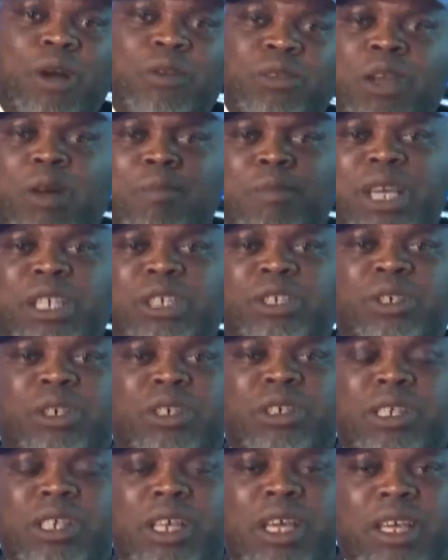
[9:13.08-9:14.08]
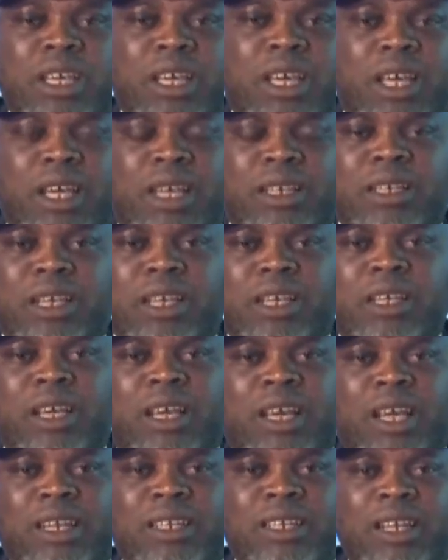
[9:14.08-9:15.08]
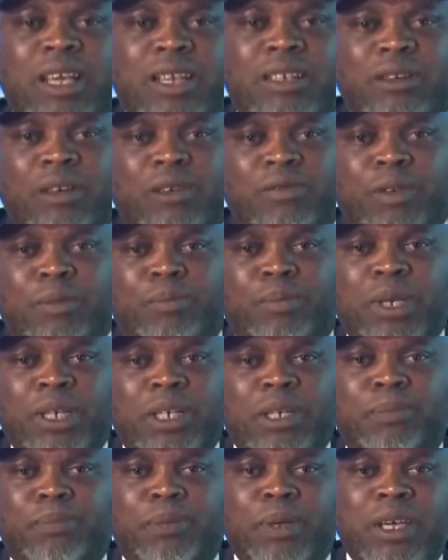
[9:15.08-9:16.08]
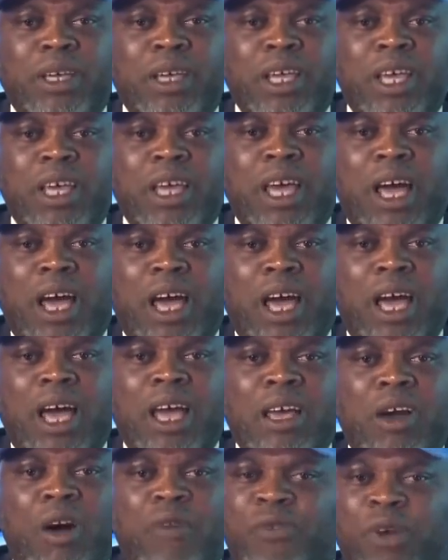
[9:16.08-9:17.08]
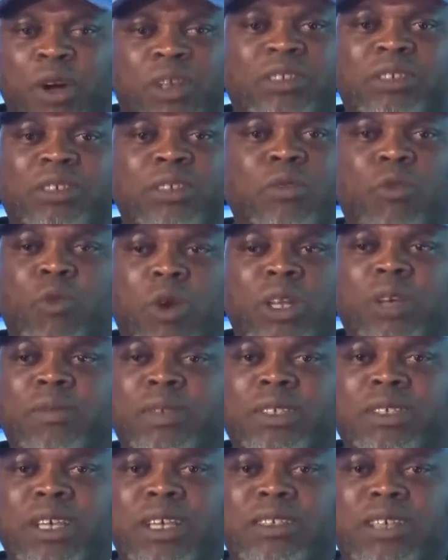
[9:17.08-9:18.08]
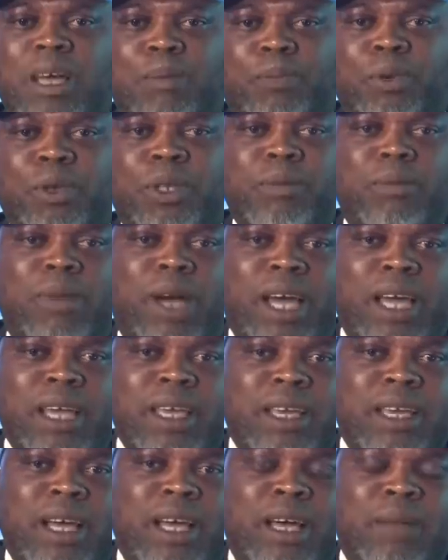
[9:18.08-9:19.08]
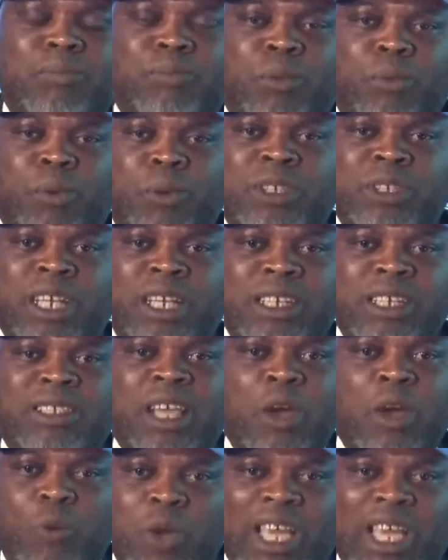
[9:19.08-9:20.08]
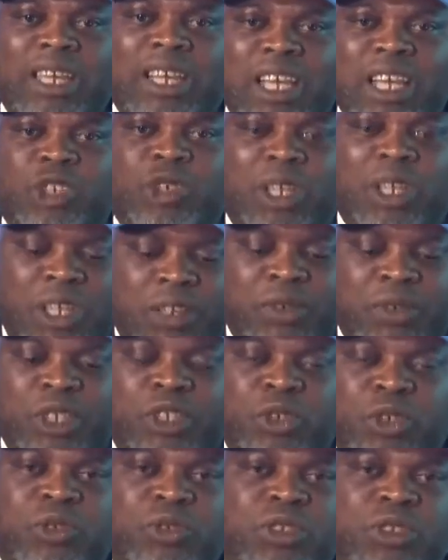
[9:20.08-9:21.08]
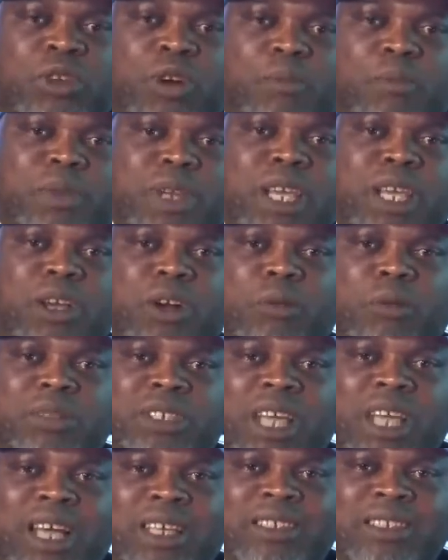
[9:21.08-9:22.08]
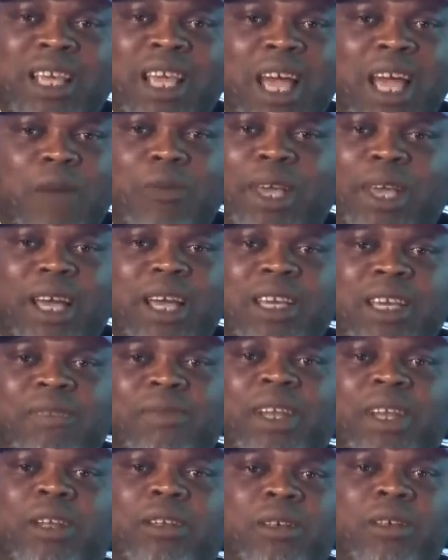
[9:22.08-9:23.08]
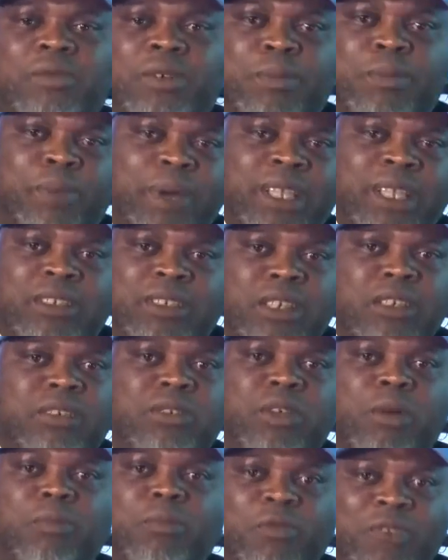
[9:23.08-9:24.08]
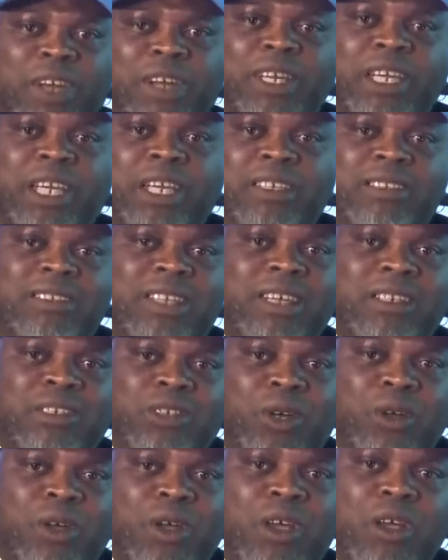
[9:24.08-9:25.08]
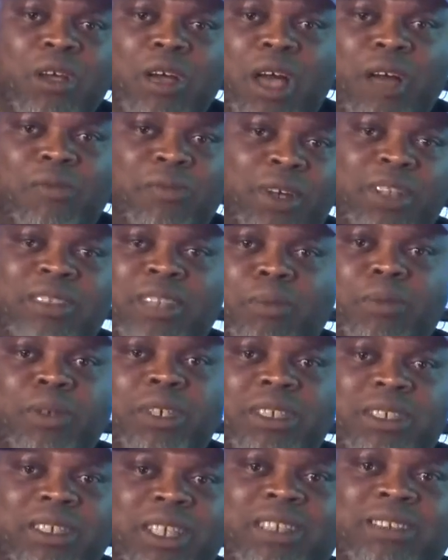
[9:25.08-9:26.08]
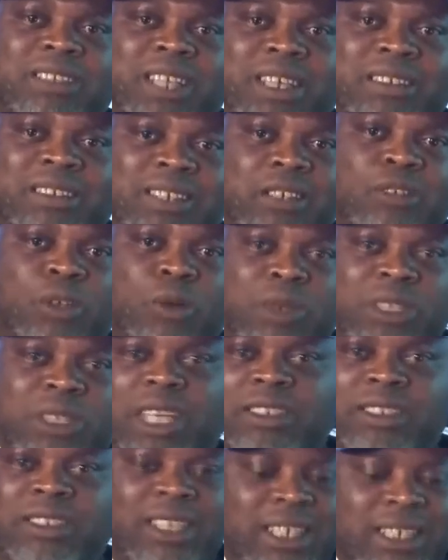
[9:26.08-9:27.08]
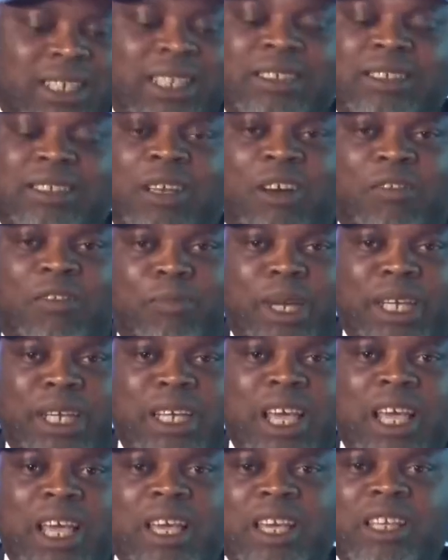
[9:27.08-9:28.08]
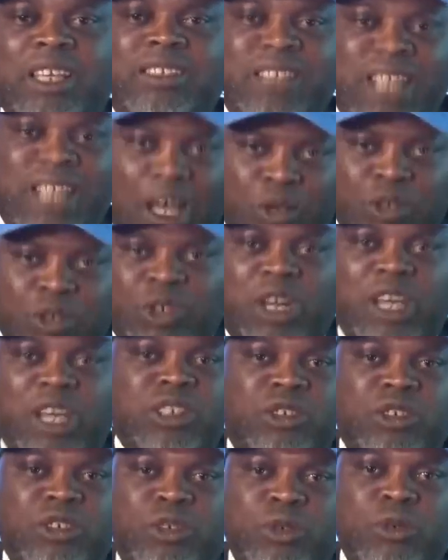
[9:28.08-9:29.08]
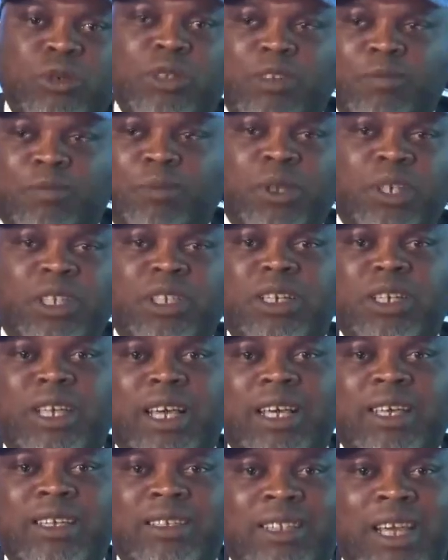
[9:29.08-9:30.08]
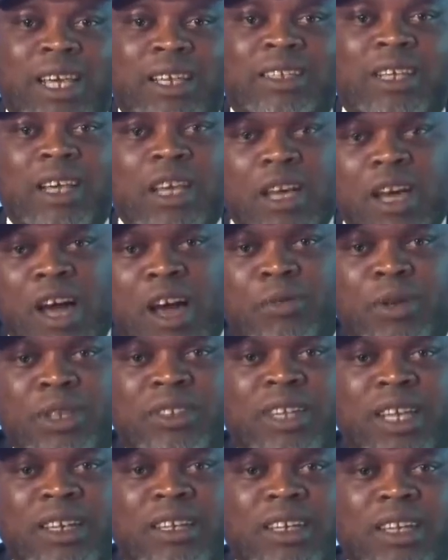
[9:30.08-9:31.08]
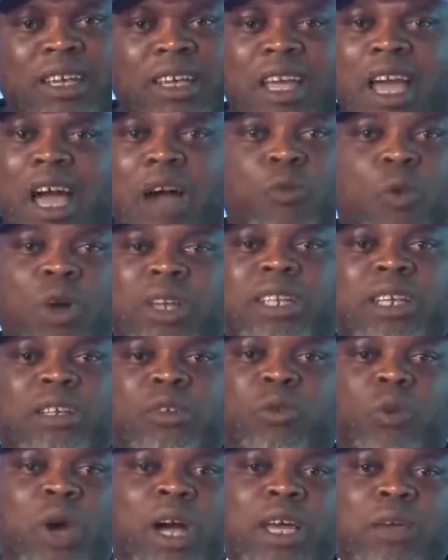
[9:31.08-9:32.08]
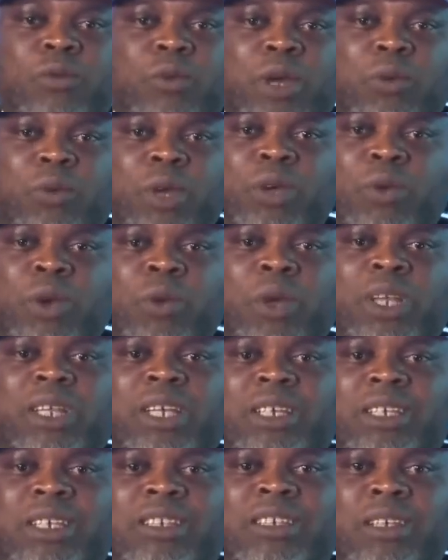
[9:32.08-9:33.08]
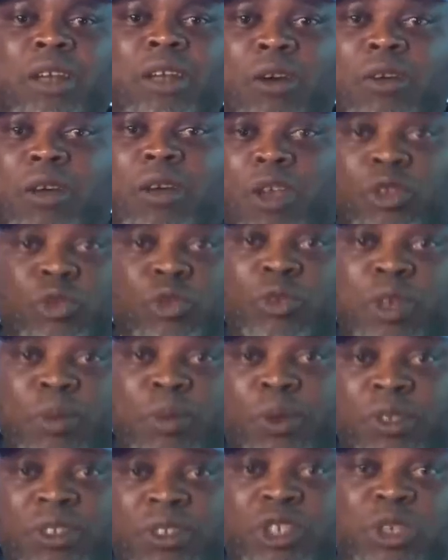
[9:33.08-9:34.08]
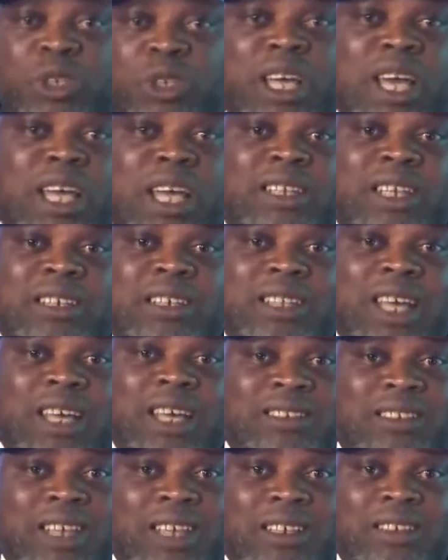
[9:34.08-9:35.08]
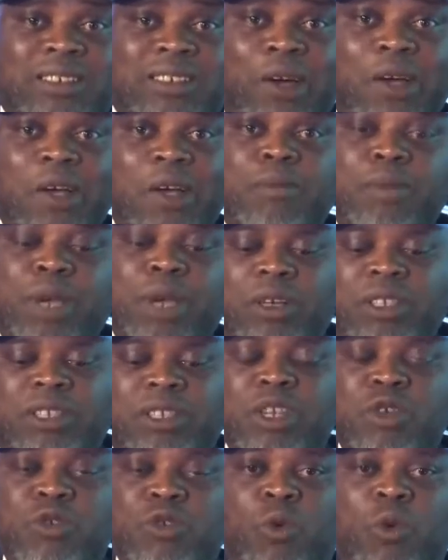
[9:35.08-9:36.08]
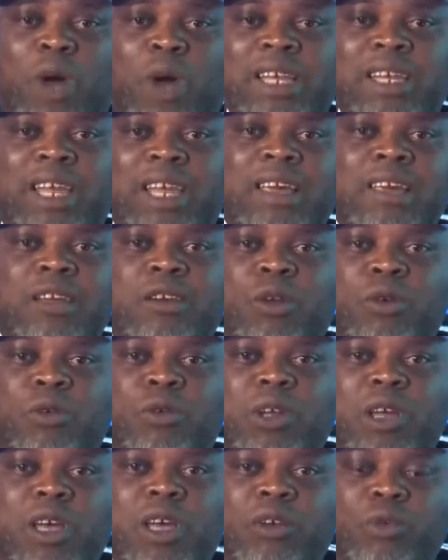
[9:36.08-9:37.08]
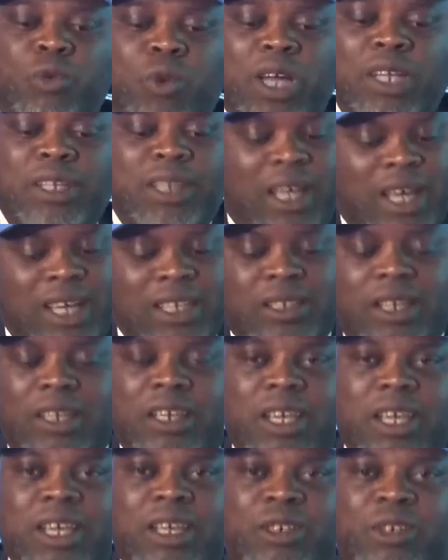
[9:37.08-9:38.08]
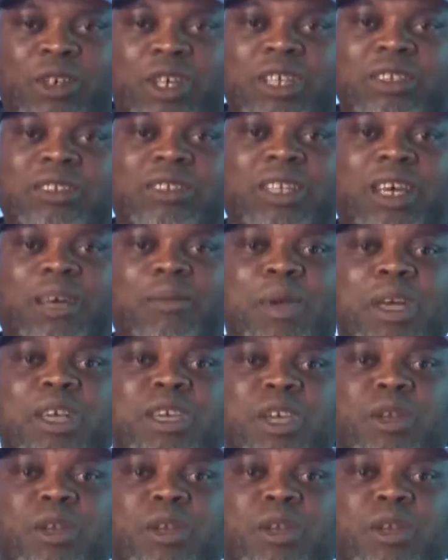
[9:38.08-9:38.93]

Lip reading: will not mention the candidates of the PDP. Of course, one of the things I put in my proposal is we can actually reduce company income tax, and we can give a lot of rebates in some very key sector, for example, the textile textile sector, which I see that this government is now trying to do. They've put it in the Gazette recently. I wondered why we waited this long to reposition our textile sector, because in Rwanda alone, Rwanda actually increased the